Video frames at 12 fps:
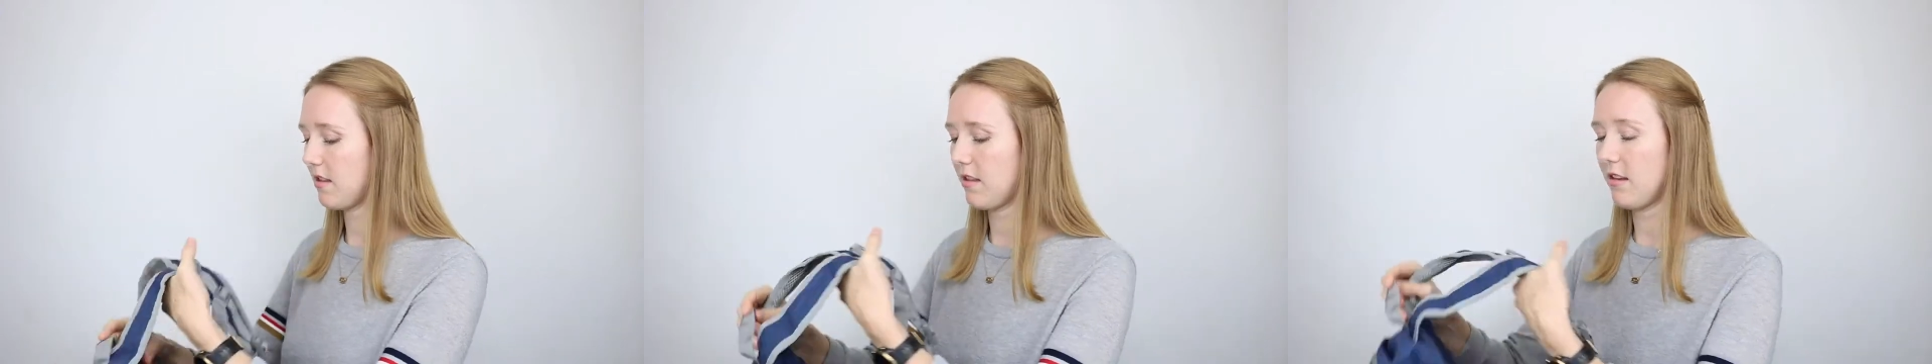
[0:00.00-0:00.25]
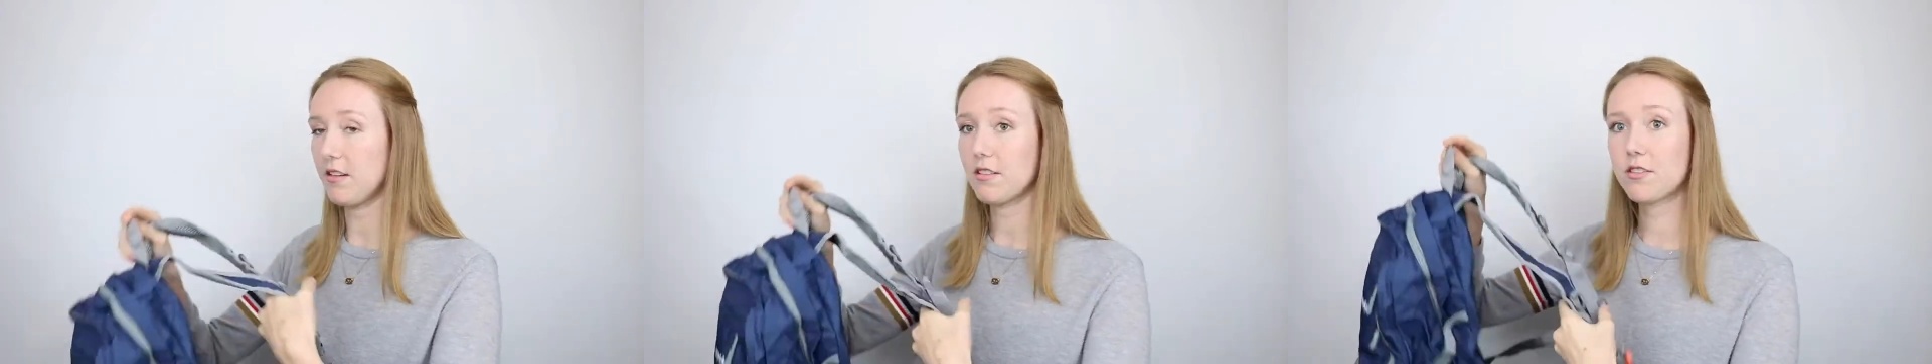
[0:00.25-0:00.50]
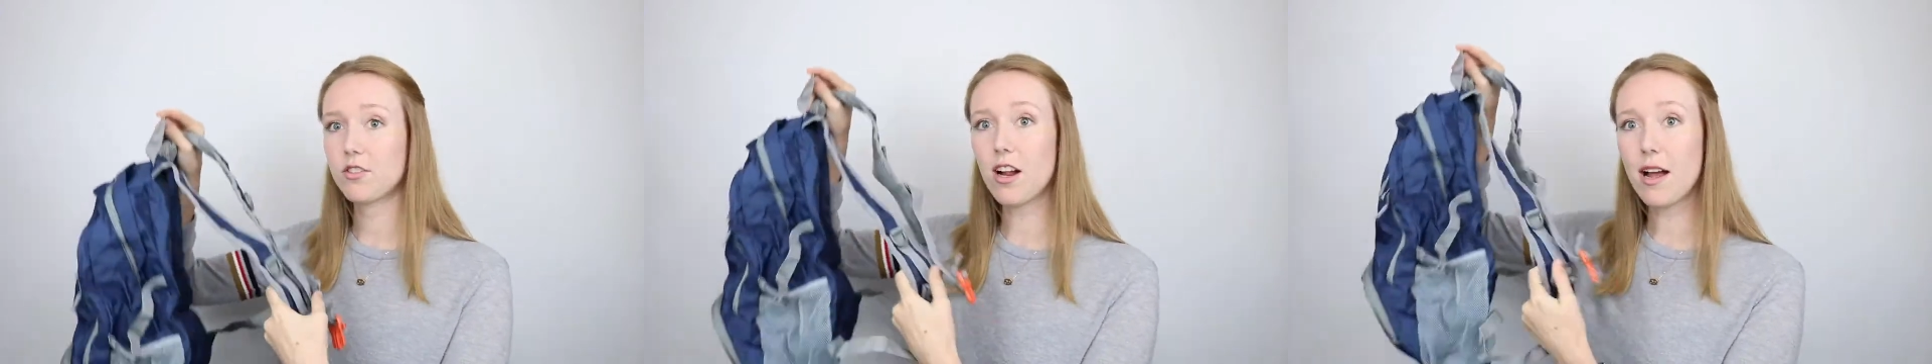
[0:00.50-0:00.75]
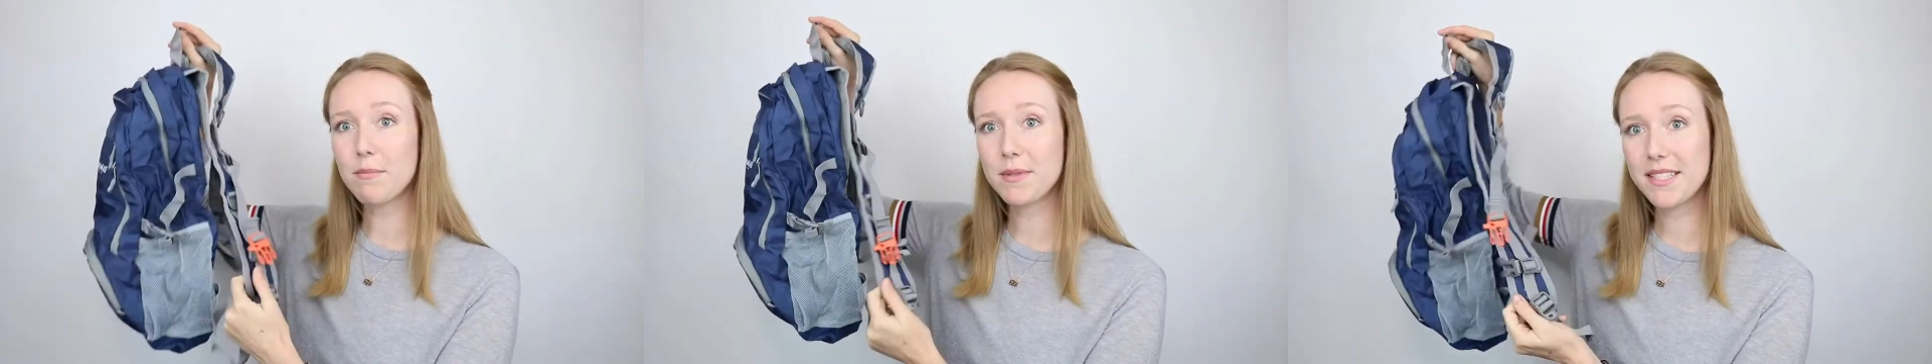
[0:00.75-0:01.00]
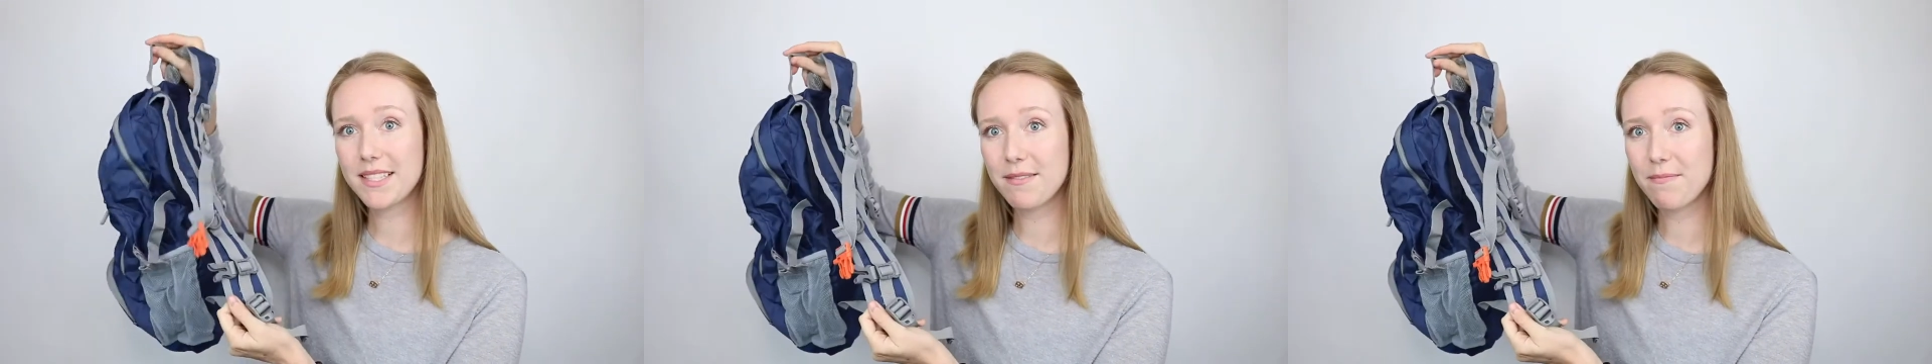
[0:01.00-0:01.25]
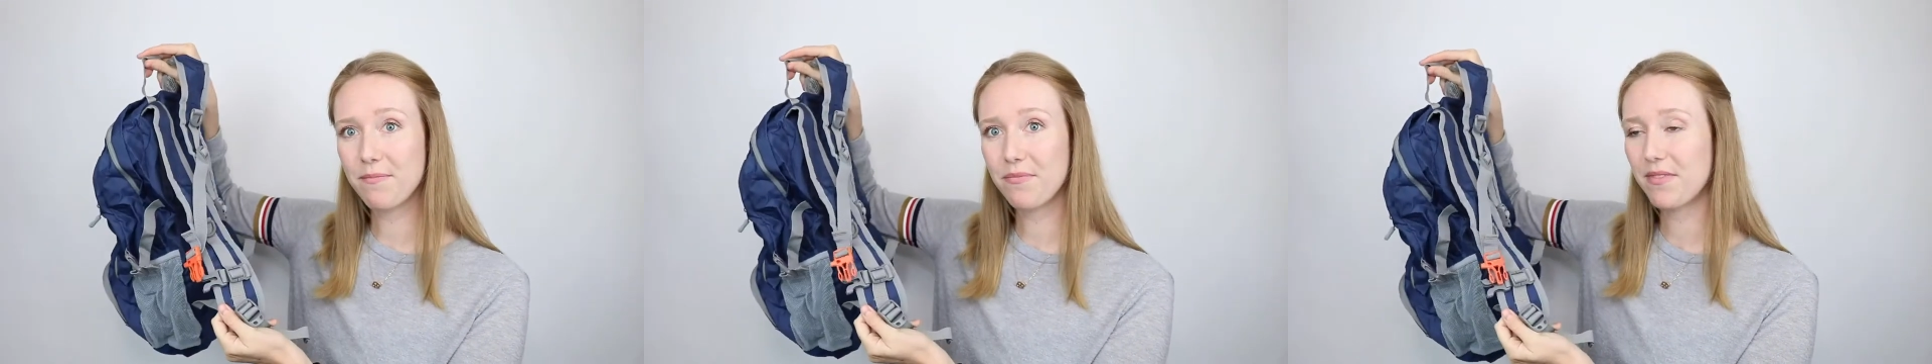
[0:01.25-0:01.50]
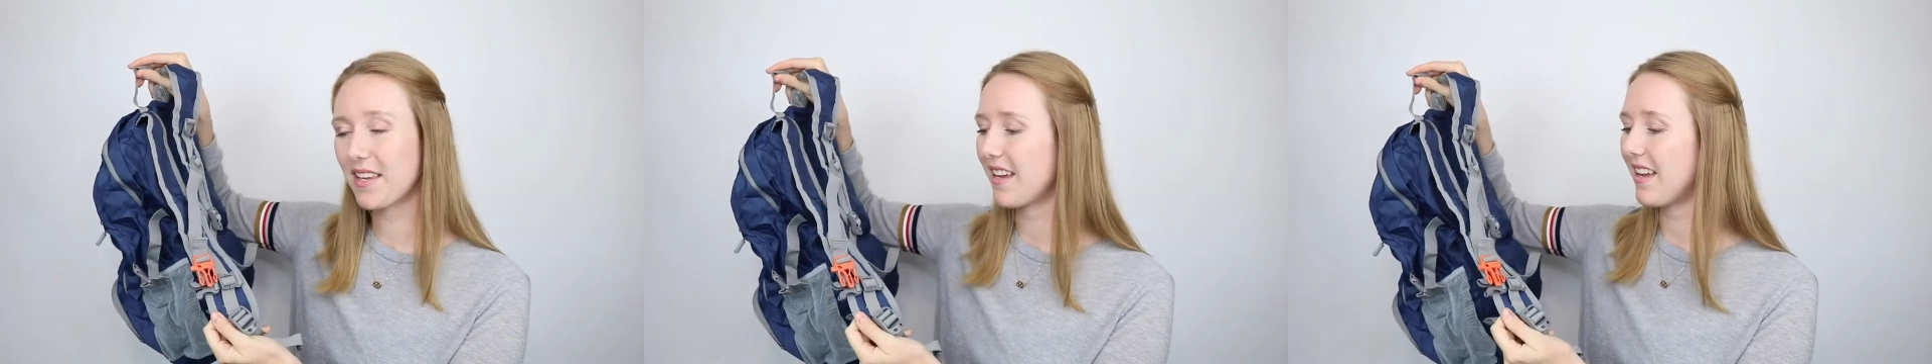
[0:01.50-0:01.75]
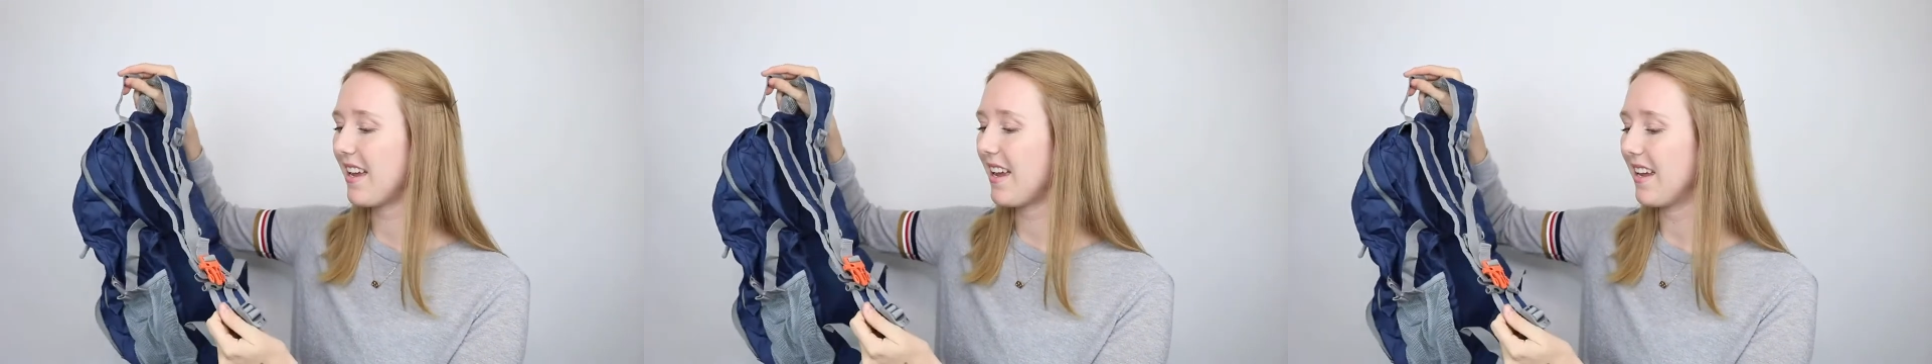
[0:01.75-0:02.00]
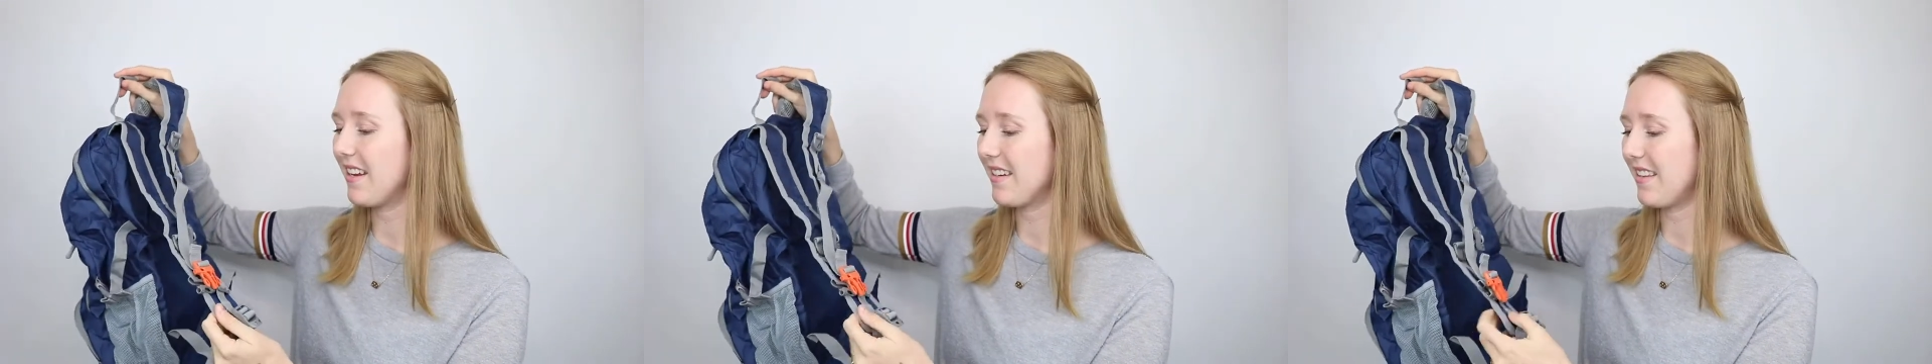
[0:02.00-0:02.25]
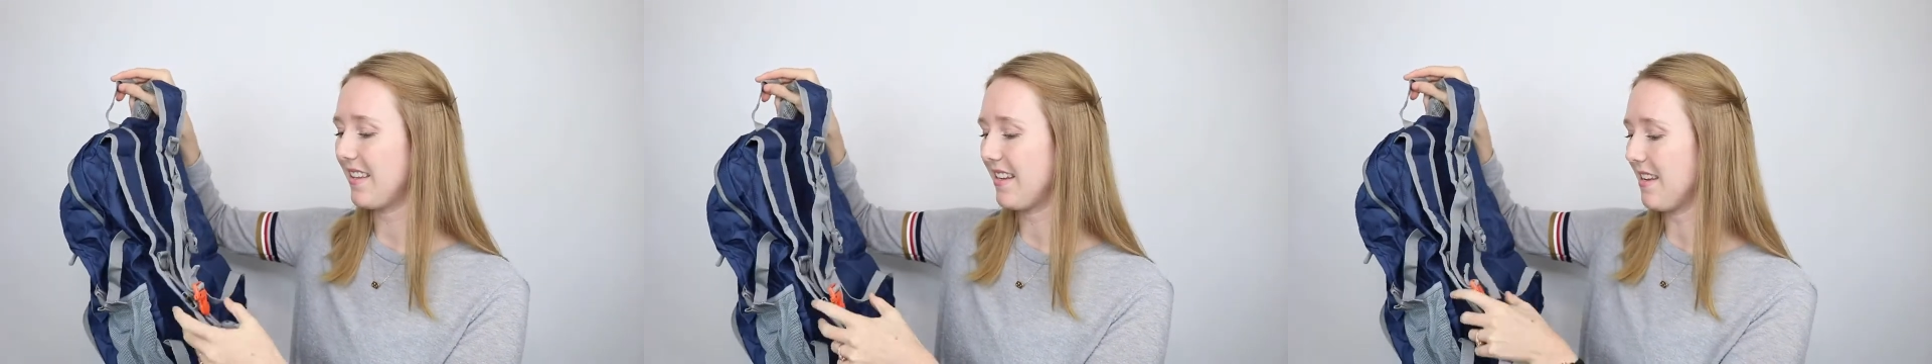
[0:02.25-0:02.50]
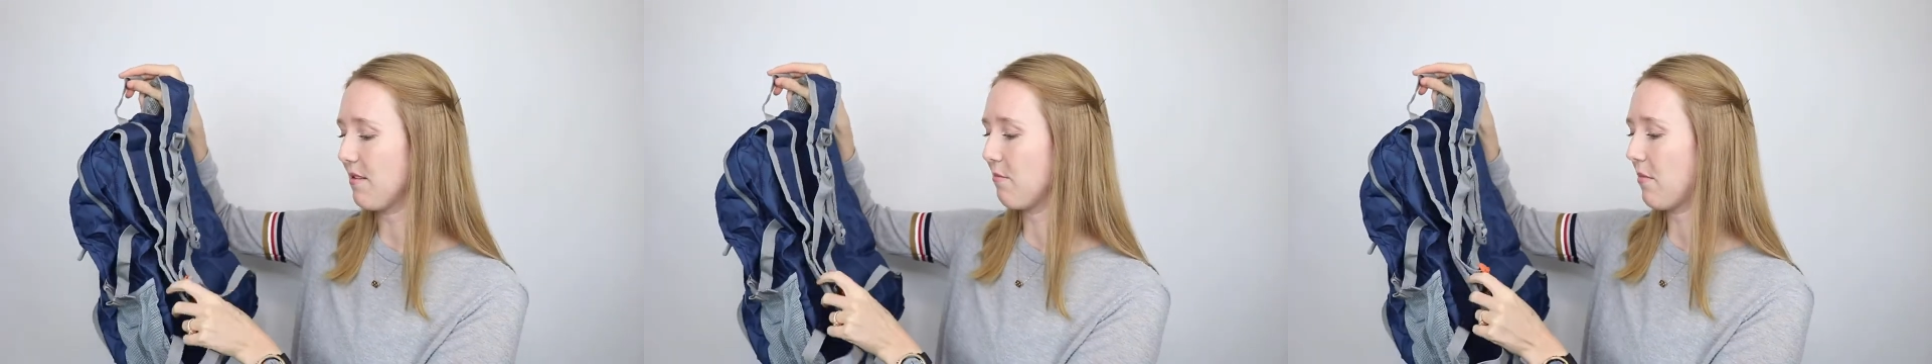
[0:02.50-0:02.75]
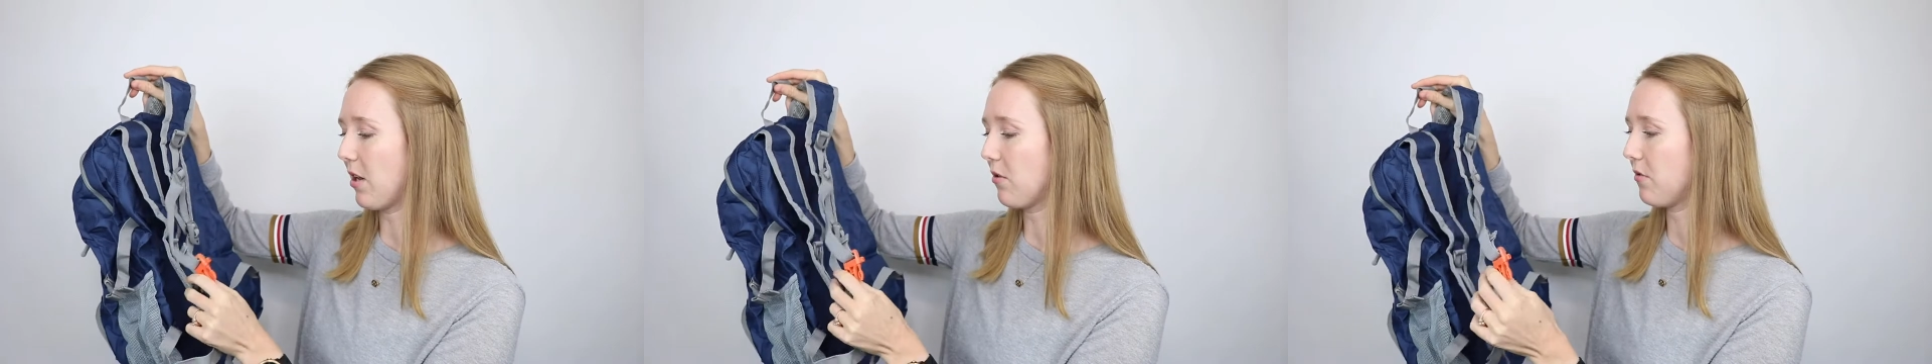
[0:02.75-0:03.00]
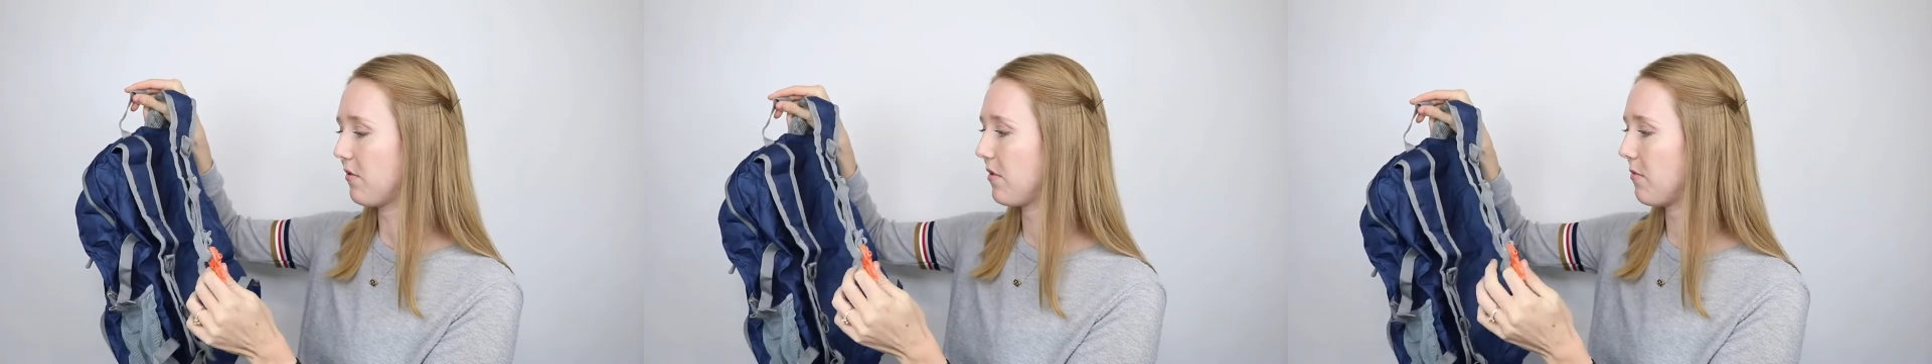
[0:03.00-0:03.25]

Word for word: the straps and the buckle.